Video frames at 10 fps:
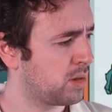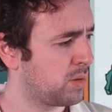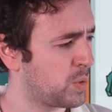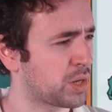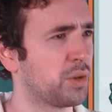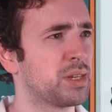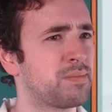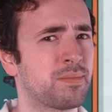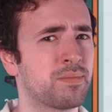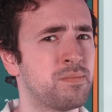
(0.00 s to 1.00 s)
We can only
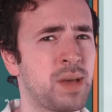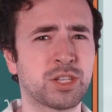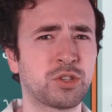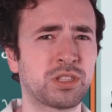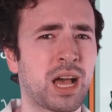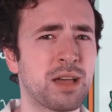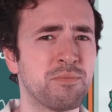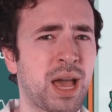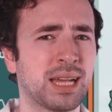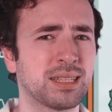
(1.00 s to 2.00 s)
measure time
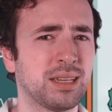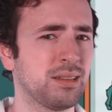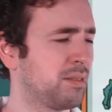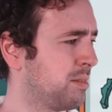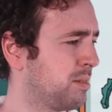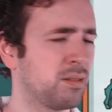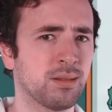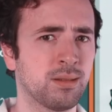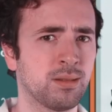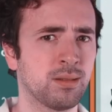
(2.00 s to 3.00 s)
passing.
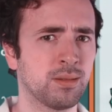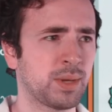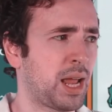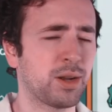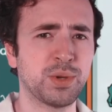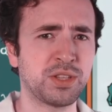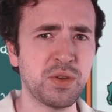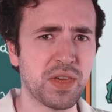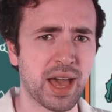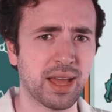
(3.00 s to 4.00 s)
But how do we do
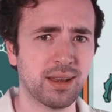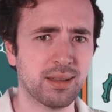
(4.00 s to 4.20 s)
that?